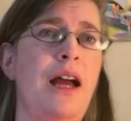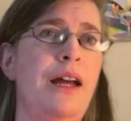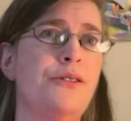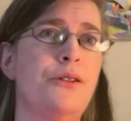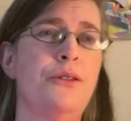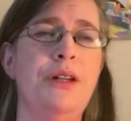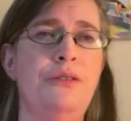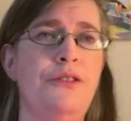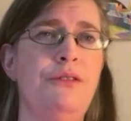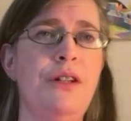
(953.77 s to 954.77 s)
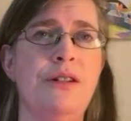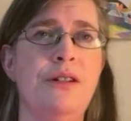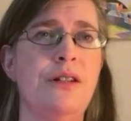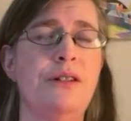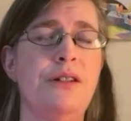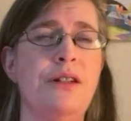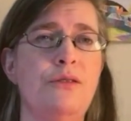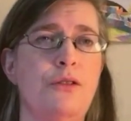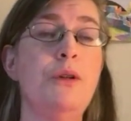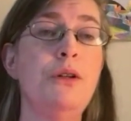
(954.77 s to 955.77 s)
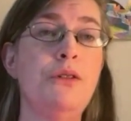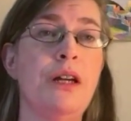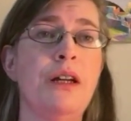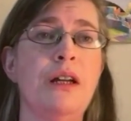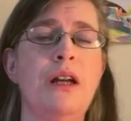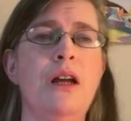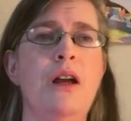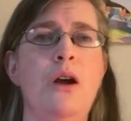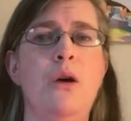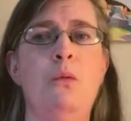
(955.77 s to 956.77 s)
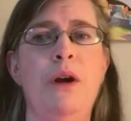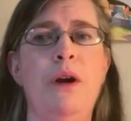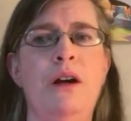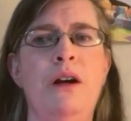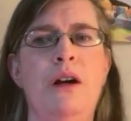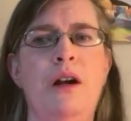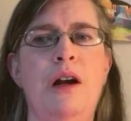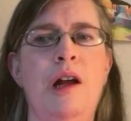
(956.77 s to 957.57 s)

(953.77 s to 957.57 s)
and certainly in the 50s and 60s for music, where